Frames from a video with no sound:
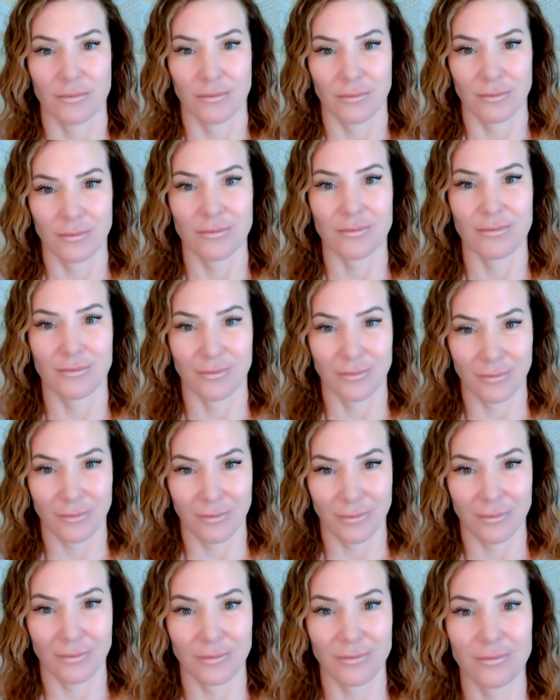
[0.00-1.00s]

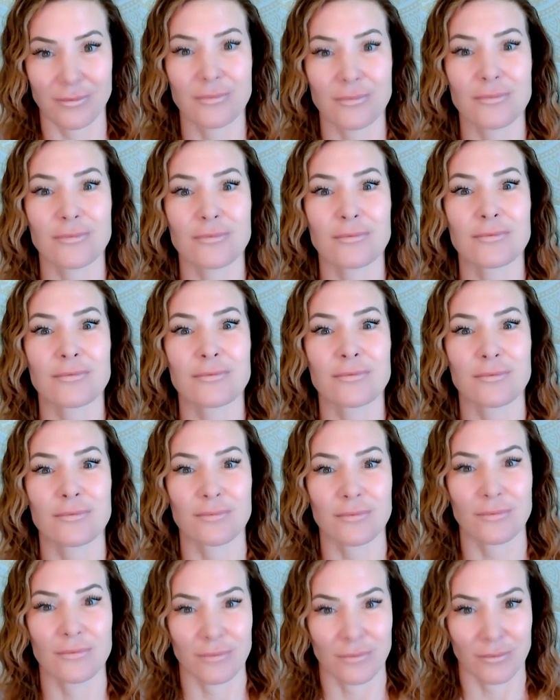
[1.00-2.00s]

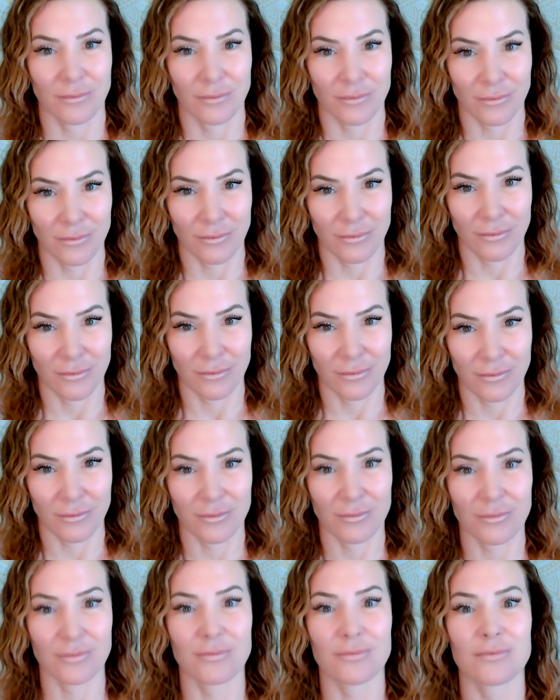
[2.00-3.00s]

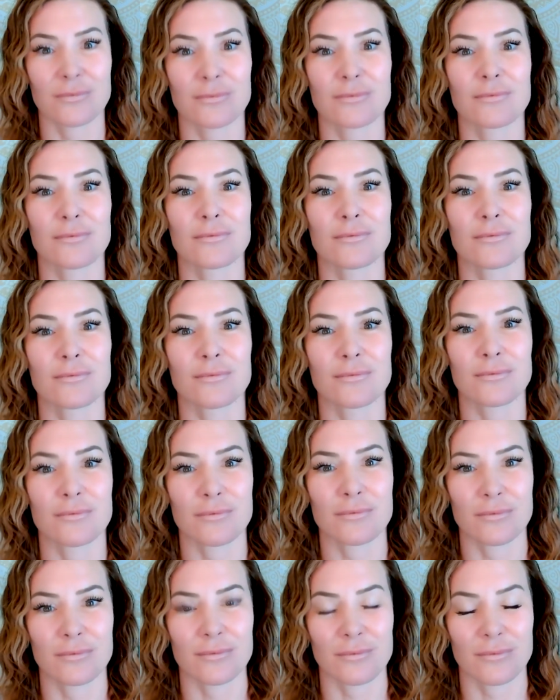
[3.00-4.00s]

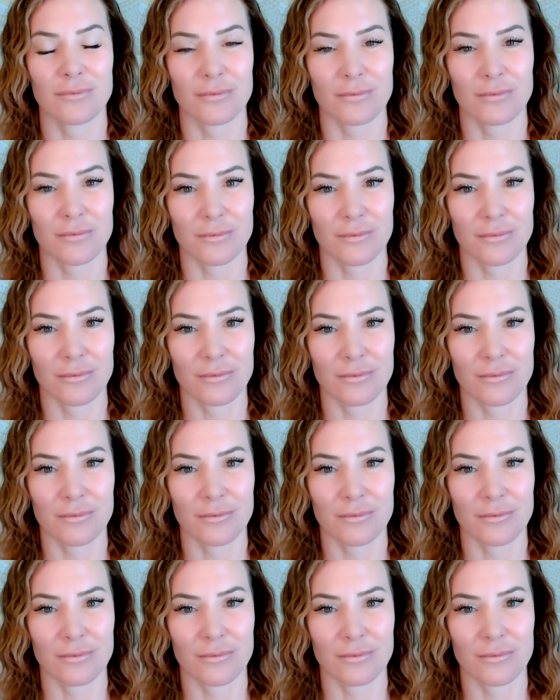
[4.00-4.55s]
No words are spoken by the person on screen.